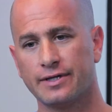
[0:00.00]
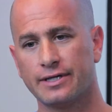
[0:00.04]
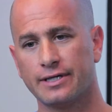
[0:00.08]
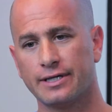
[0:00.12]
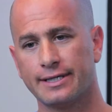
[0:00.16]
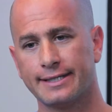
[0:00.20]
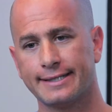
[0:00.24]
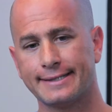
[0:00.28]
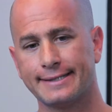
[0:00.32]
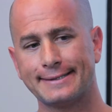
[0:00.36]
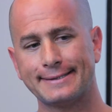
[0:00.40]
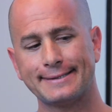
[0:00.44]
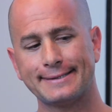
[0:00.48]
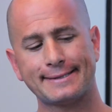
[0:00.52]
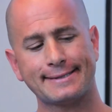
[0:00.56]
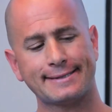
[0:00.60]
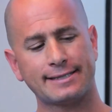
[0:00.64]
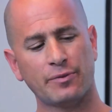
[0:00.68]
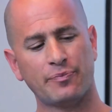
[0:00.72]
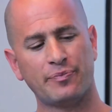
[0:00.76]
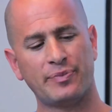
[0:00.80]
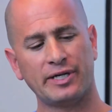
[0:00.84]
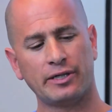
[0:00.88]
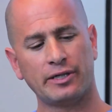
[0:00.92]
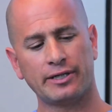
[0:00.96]
of the
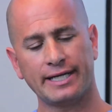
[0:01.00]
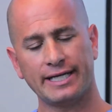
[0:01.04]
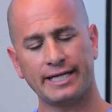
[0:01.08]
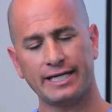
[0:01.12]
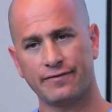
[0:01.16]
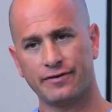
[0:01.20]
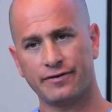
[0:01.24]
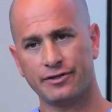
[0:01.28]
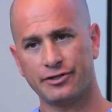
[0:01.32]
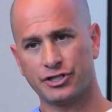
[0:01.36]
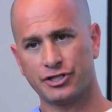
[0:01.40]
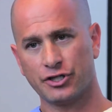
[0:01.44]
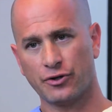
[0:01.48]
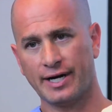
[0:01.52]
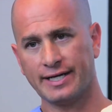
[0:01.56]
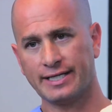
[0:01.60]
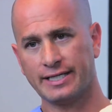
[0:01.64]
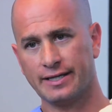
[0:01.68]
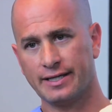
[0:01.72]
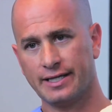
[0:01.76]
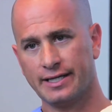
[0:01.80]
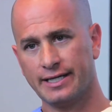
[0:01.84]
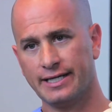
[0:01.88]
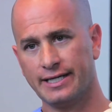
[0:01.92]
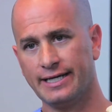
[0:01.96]
stability of the joint
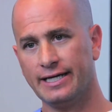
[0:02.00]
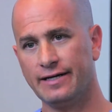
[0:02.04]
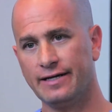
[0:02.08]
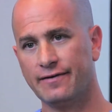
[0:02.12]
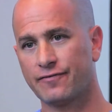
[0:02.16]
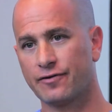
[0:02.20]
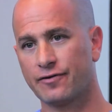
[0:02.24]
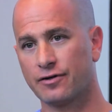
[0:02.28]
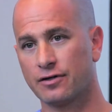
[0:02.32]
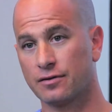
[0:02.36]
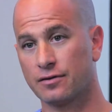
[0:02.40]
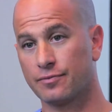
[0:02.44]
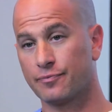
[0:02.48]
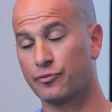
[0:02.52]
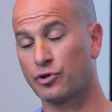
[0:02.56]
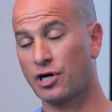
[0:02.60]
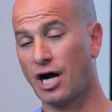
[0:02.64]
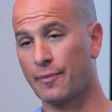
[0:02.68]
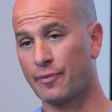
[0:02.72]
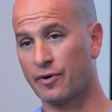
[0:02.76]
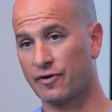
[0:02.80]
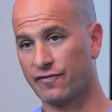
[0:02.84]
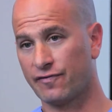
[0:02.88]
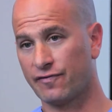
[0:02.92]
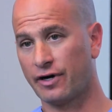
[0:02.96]
and the need for
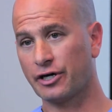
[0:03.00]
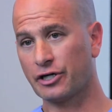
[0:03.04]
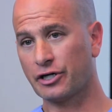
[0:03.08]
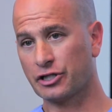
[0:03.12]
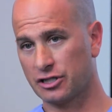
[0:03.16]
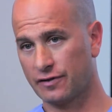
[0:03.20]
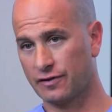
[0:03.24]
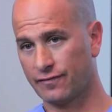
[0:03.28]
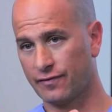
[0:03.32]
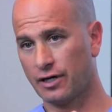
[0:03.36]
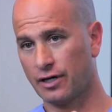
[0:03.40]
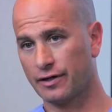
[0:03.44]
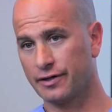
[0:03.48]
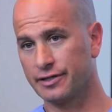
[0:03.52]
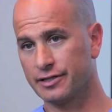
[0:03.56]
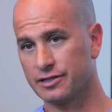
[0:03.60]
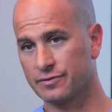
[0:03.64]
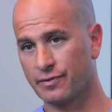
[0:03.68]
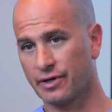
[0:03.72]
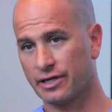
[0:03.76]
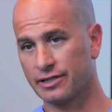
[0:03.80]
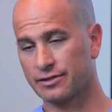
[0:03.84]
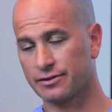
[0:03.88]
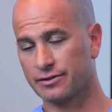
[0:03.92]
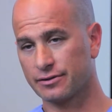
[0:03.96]
proper function of all
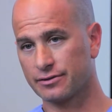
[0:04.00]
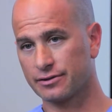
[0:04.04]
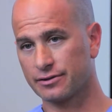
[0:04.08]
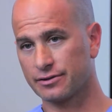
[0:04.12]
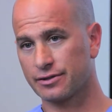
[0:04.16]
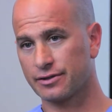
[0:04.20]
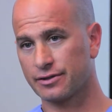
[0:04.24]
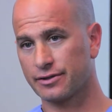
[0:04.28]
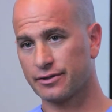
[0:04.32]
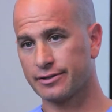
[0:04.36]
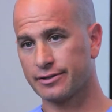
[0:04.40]
these muscles,